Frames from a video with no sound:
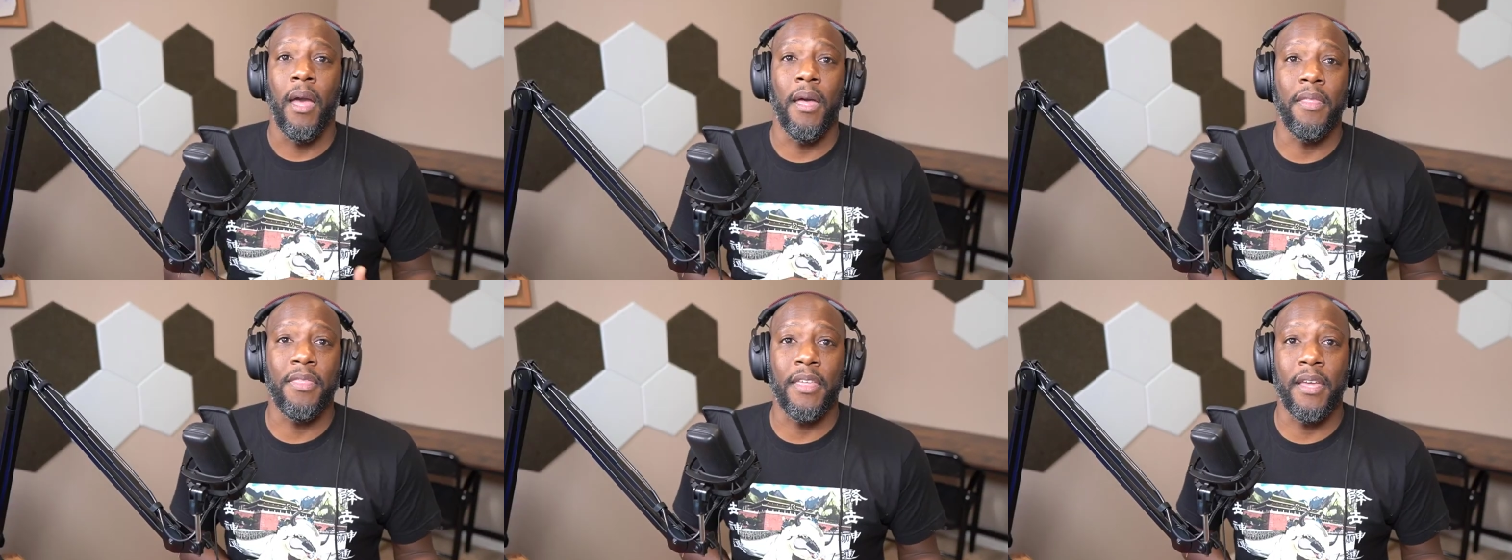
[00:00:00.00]

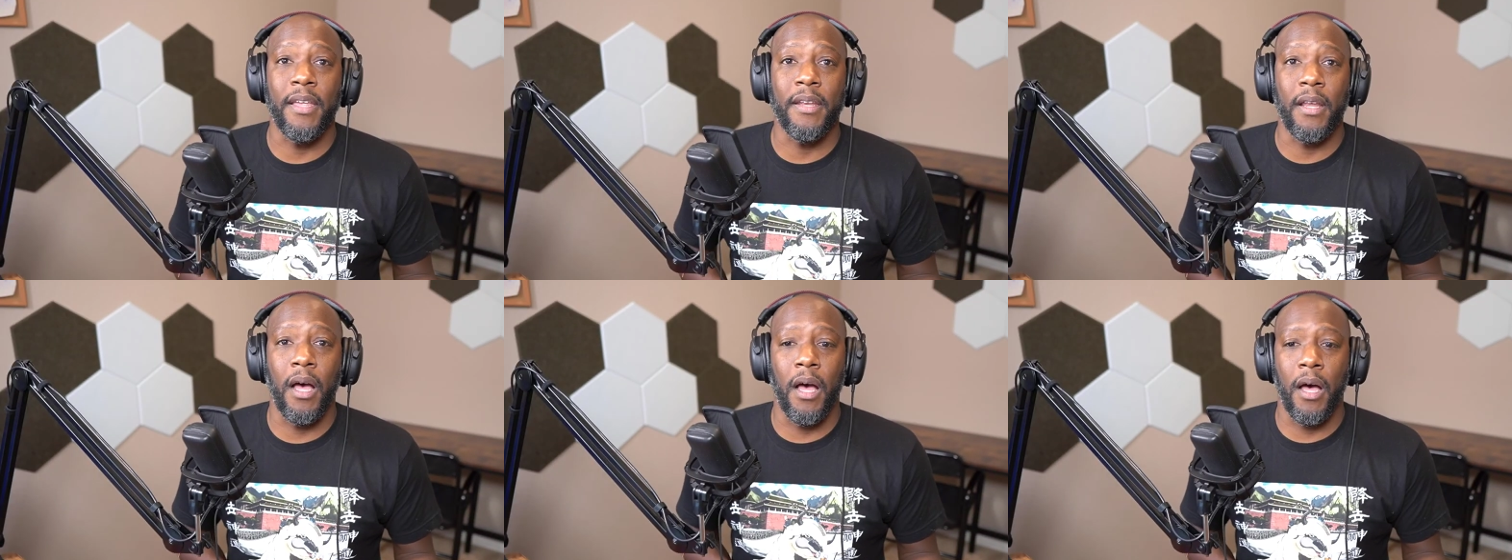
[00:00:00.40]
And
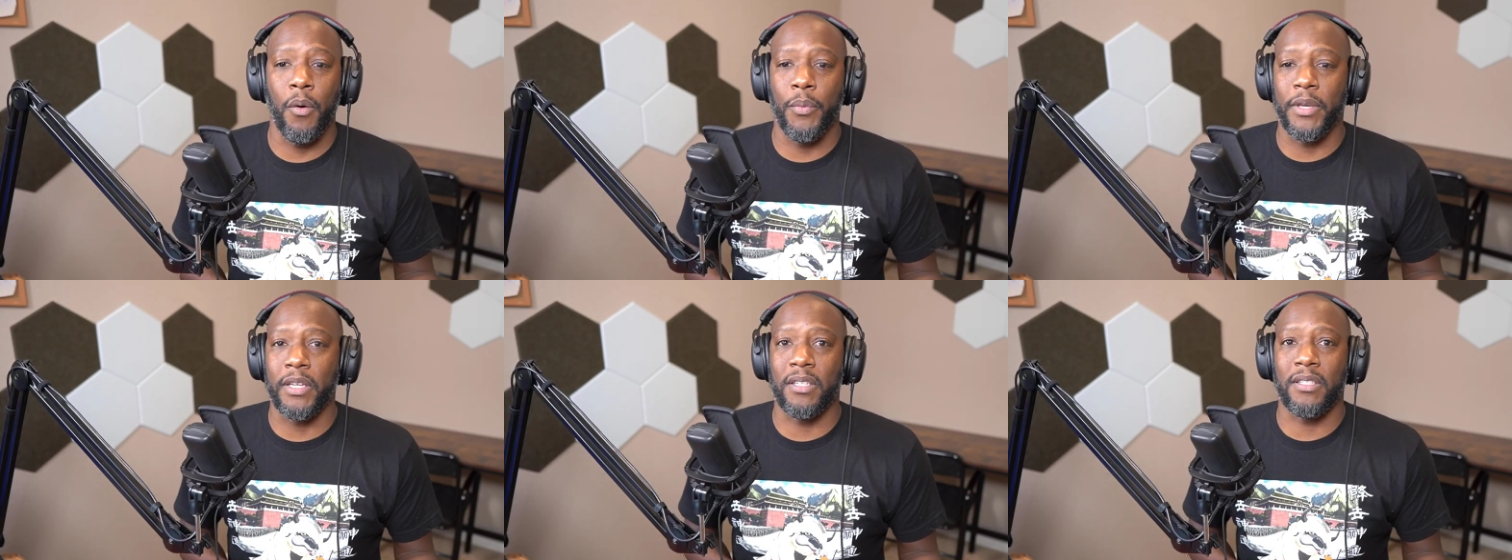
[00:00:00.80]
then
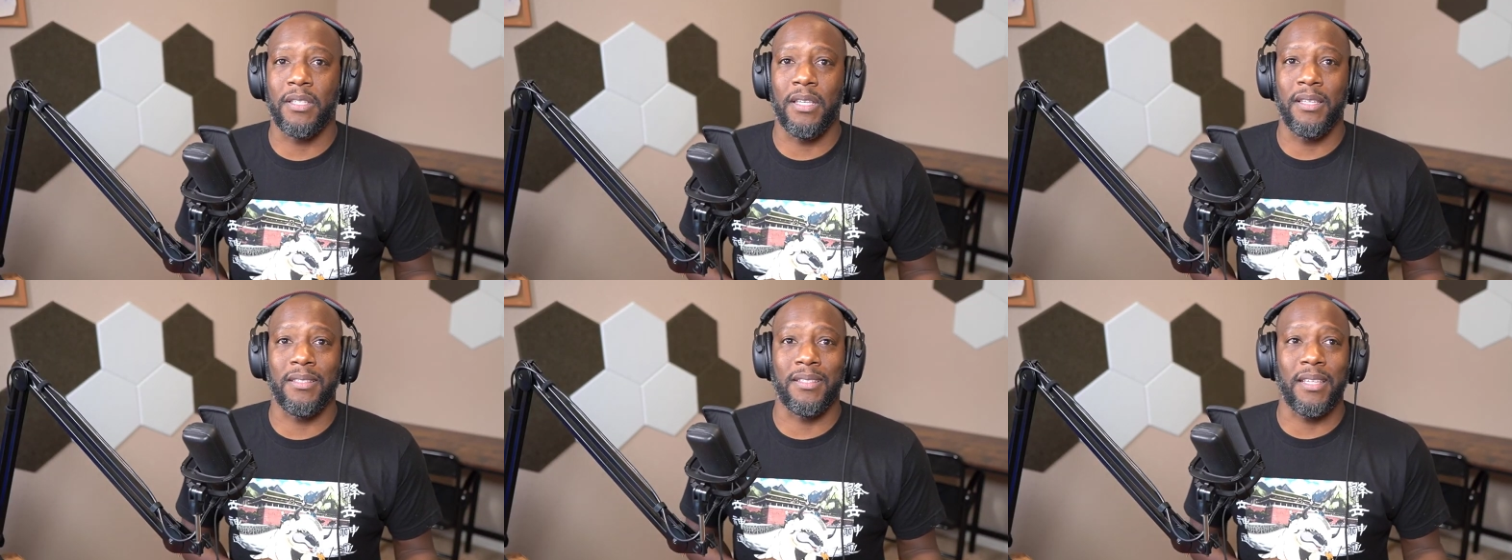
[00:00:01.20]
we get to
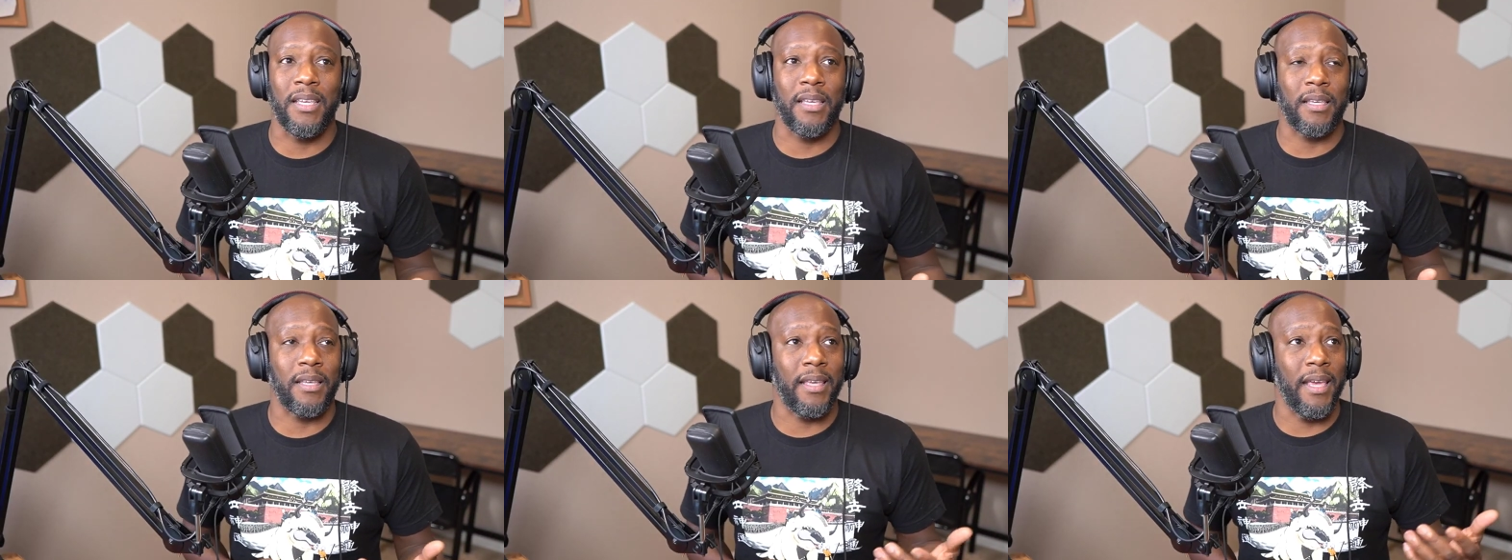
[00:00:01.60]
see
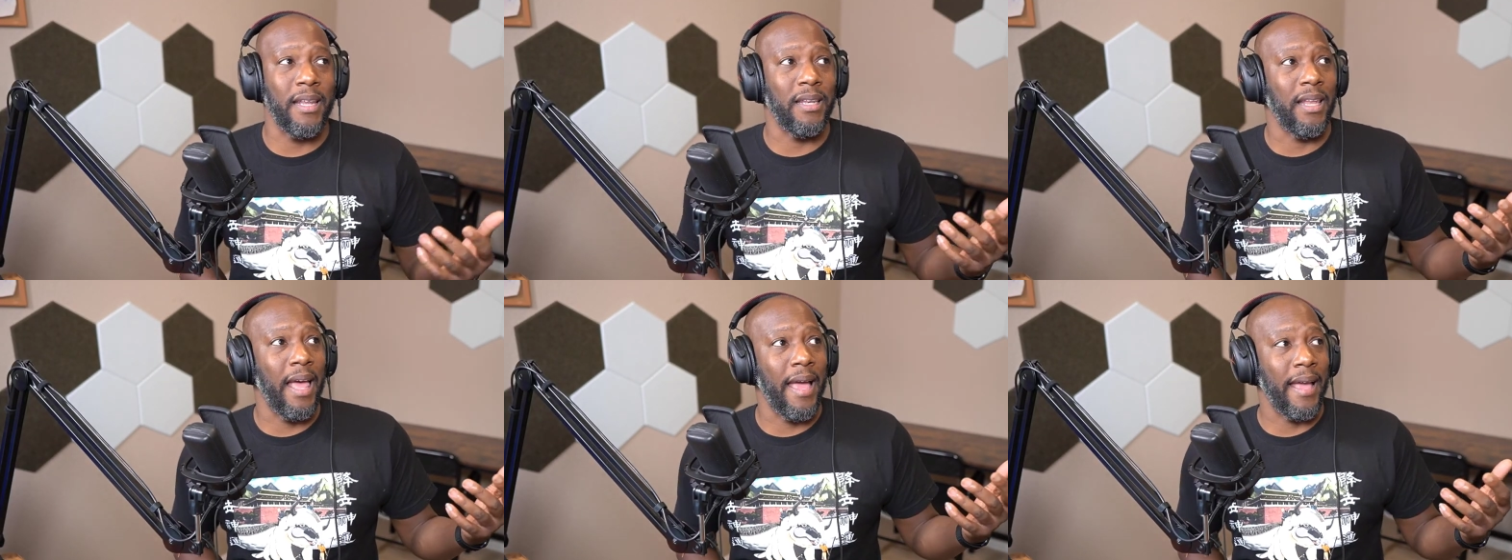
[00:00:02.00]
Zeke
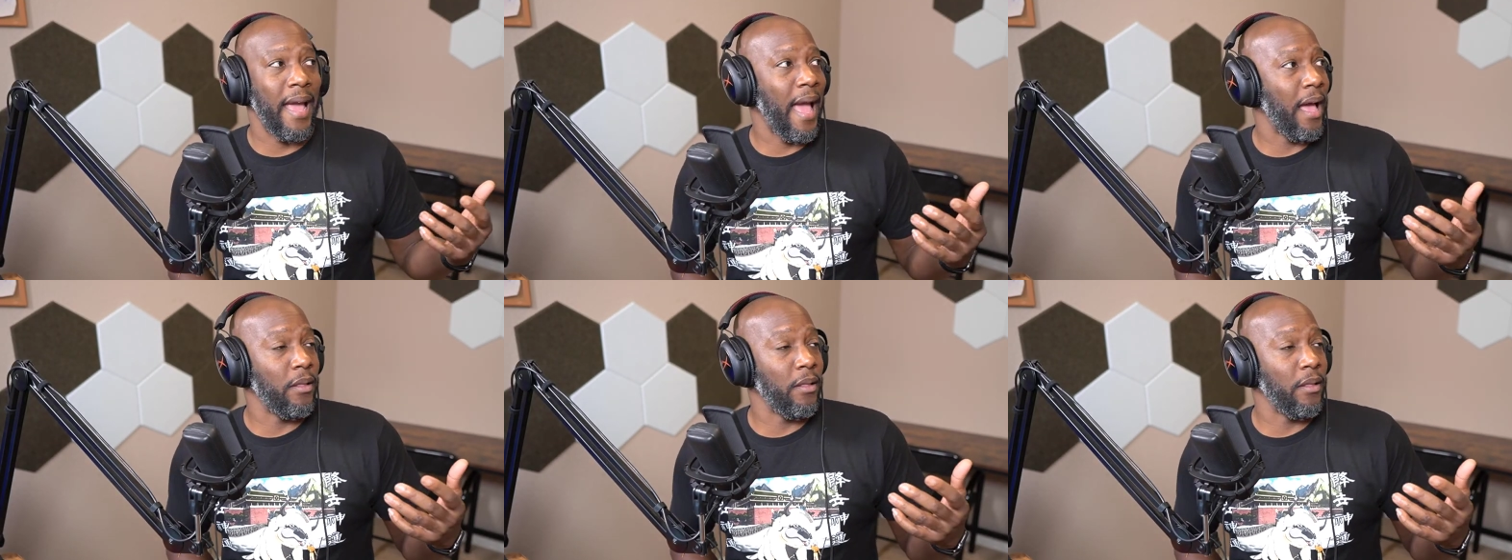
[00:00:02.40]
get like